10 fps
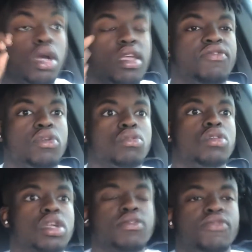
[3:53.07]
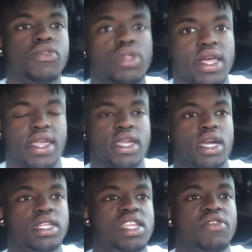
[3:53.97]
If you're looking for like
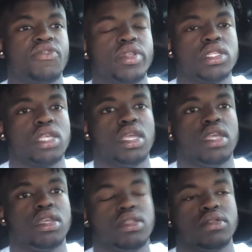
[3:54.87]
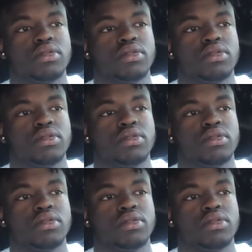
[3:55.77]
a difference in